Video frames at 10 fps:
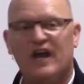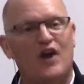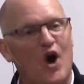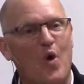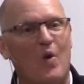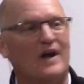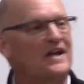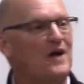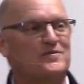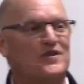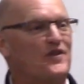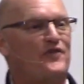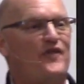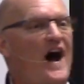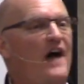And no one comes to the
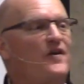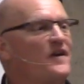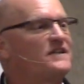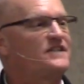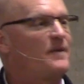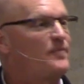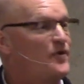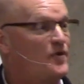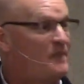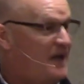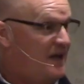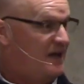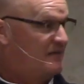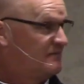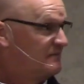Father except through me.
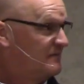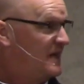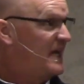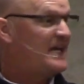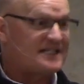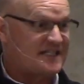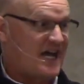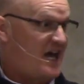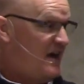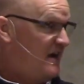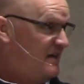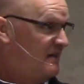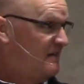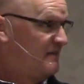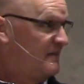He
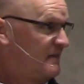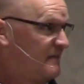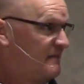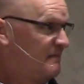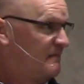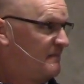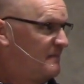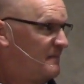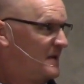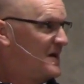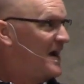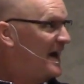said it.